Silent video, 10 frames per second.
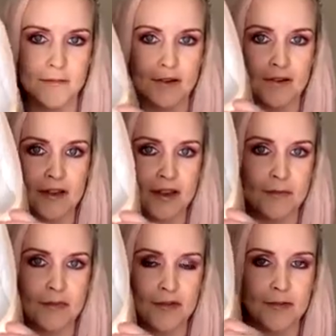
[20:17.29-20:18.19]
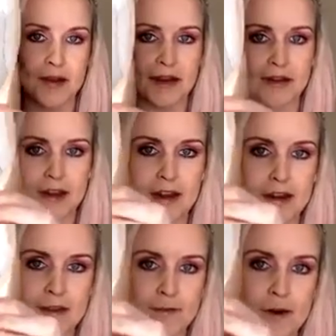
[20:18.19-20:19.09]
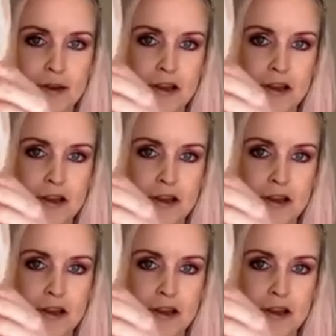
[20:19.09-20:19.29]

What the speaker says: It's like in between, and it's very